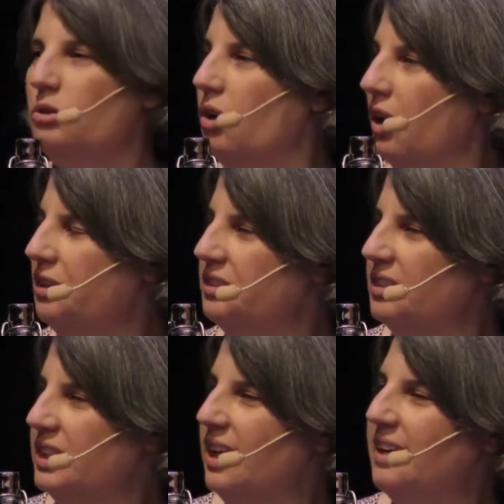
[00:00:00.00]

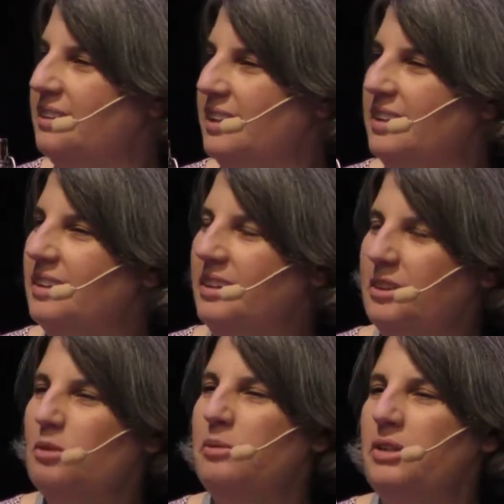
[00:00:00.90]
cross-cutting
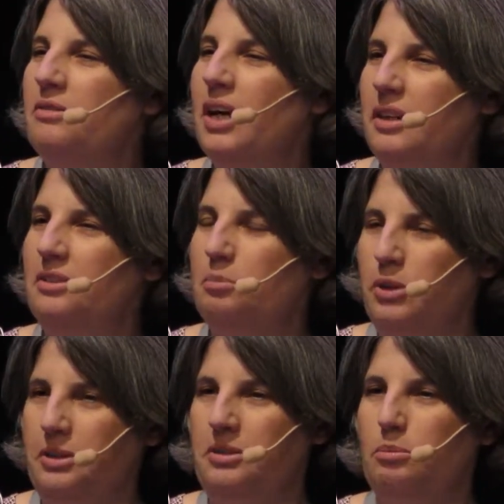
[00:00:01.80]
human rights
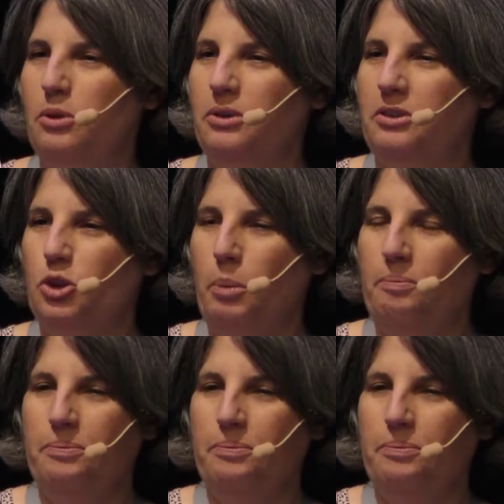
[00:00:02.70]
principles.